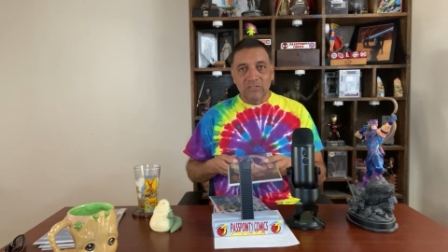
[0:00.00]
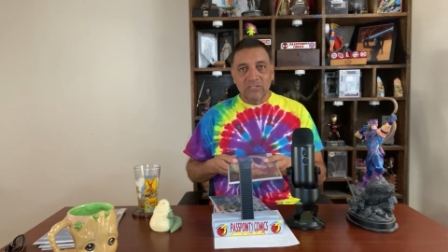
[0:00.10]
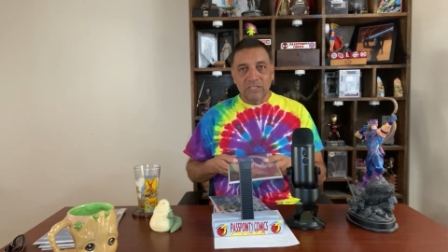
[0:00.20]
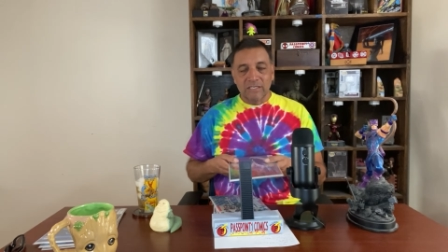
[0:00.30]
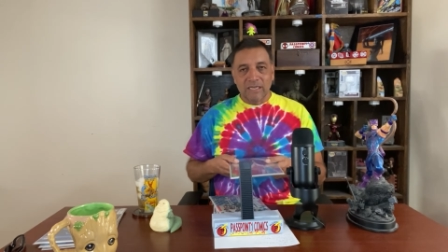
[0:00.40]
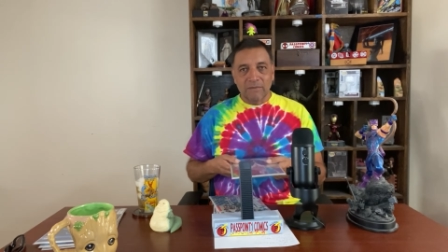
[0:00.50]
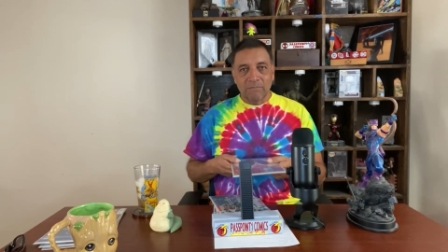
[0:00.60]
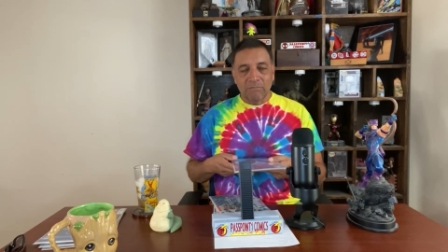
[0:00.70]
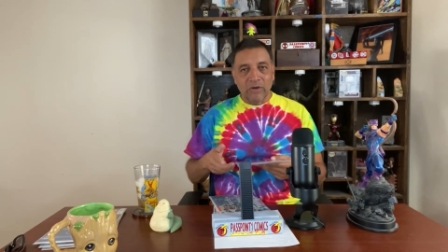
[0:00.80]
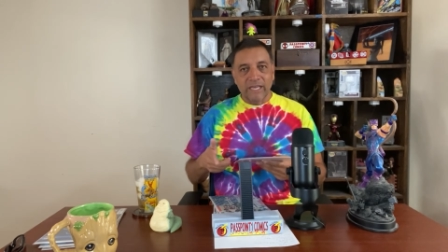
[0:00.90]
She's uh,
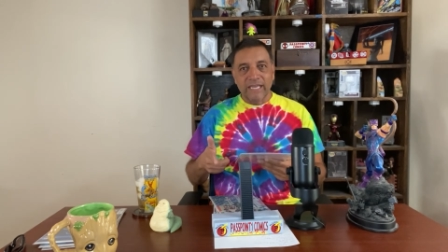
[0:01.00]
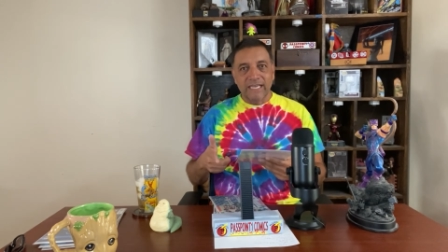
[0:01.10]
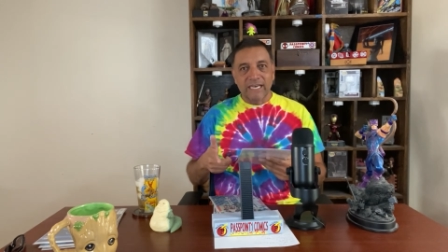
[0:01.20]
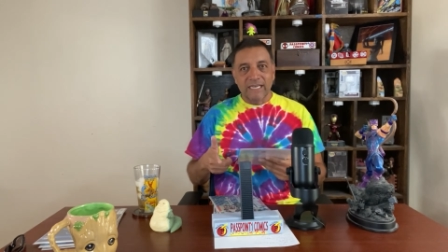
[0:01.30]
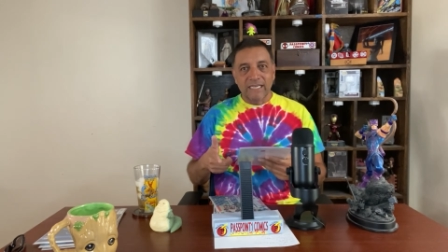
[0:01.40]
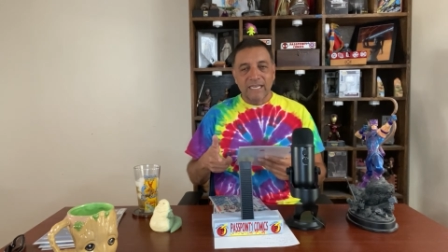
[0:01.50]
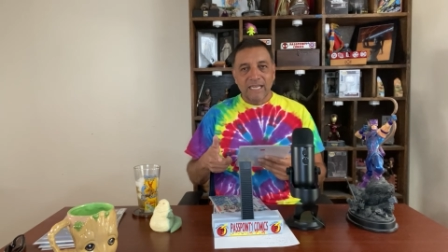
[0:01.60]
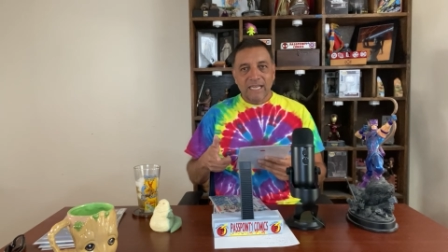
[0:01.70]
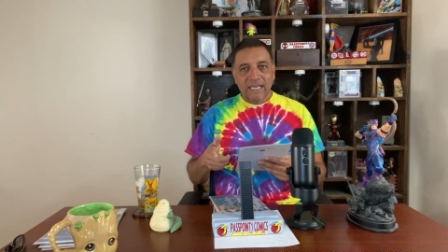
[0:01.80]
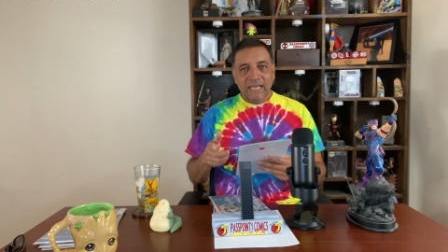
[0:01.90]
pointing a gun,
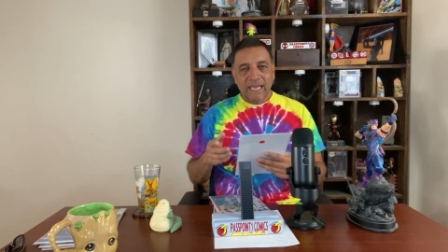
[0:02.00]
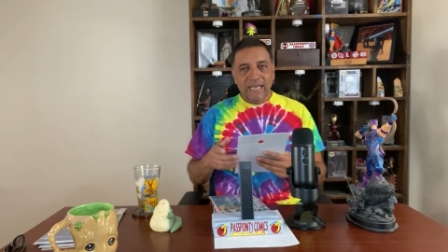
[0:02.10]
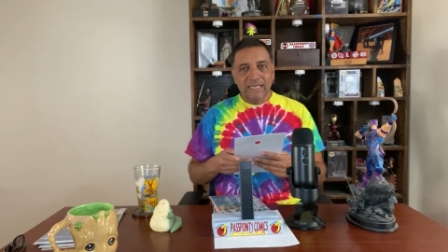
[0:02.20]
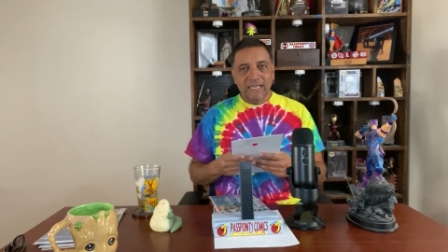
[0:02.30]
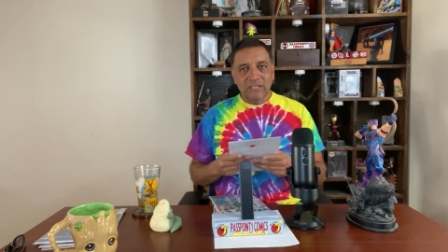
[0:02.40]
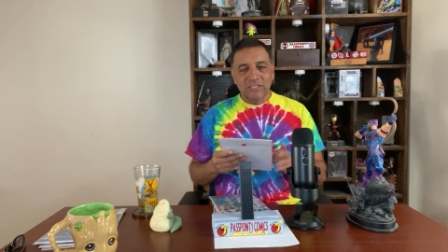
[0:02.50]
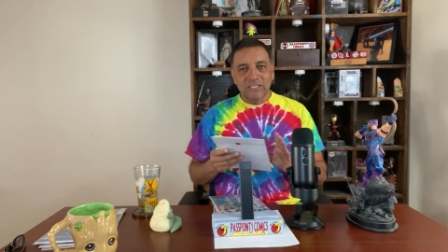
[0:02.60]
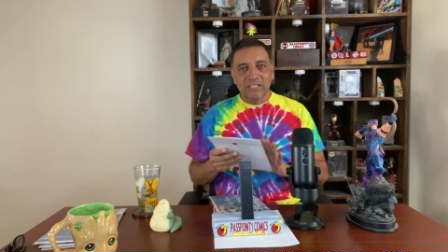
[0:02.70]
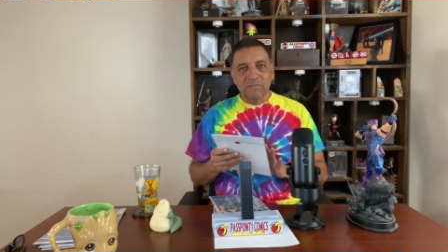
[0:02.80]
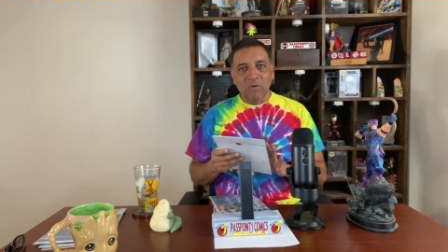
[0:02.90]
and uh, you see
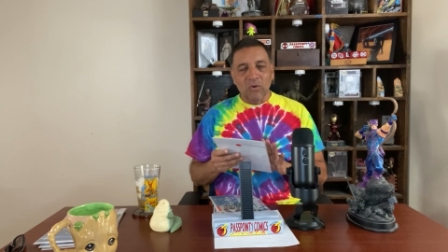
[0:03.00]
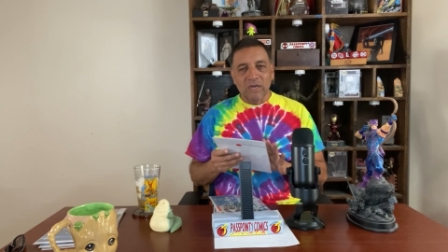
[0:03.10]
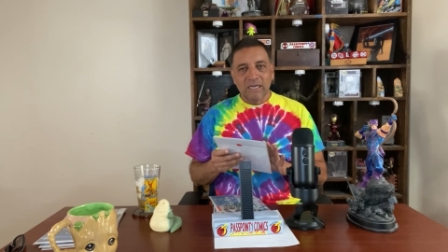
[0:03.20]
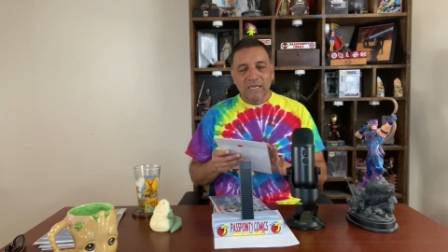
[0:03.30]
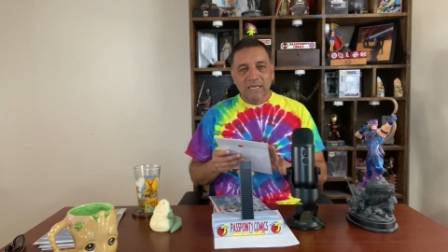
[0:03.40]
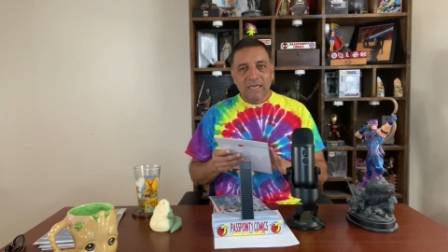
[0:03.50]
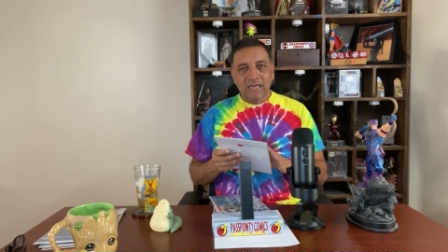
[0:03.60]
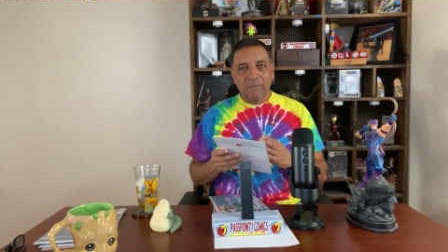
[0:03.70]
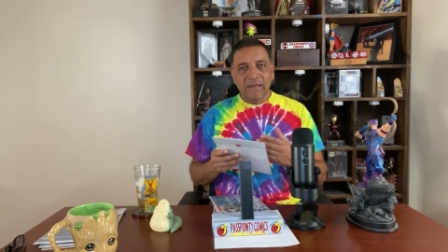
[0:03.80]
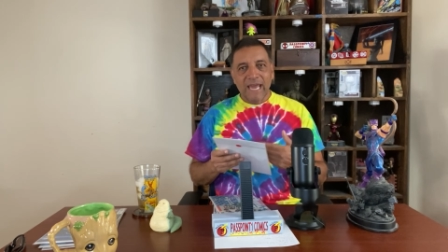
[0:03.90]
smoke
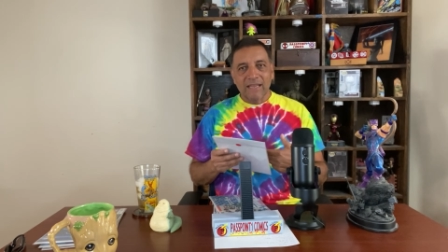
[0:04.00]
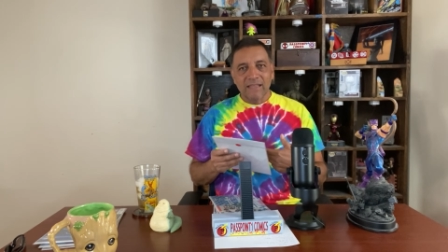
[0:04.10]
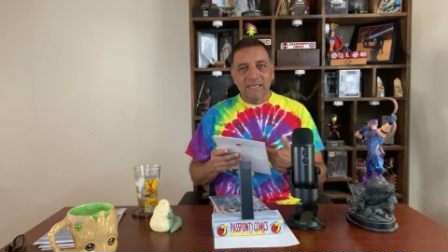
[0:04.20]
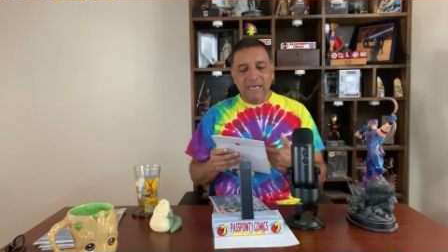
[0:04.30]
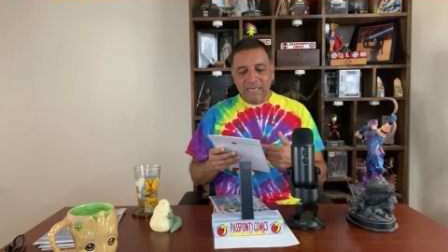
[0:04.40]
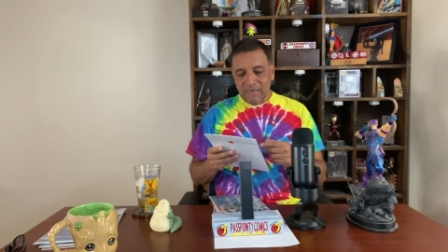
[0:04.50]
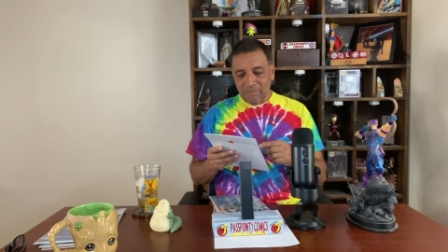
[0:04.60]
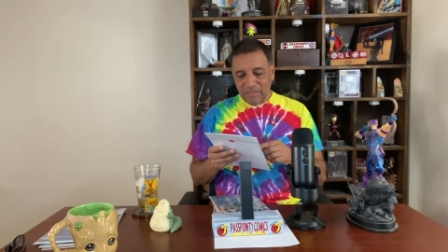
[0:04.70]
coming out of the gun.